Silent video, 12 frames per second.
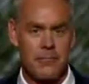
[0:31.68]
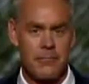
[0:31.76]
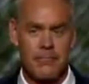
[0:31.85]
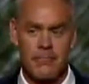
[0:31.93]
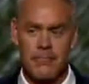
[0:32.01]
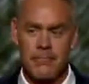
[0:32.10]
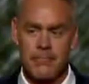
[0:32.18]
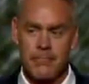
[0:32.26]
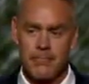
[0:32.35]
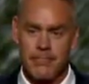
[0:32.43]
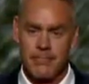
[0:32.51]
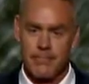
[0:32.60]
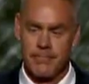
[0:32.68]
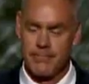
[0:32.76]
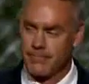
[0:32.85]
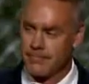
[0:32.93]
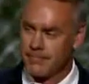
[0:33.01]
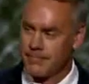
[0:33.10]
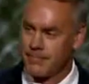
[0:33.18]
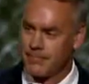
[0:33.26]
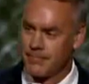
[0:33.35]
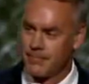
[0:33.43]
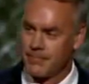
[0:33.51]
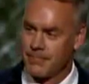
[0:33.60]

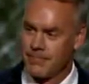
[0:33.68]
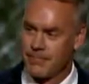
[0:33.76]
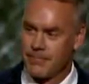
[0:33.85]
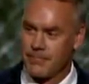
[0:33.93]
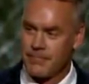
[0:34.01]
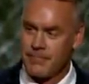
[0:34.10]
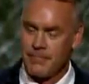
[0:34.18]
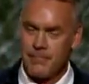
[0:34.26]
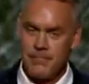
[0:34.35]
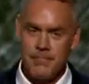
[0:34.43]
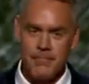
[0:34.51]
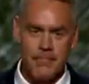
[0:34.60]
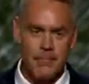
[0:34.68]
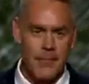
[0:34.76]
Nobody speaks.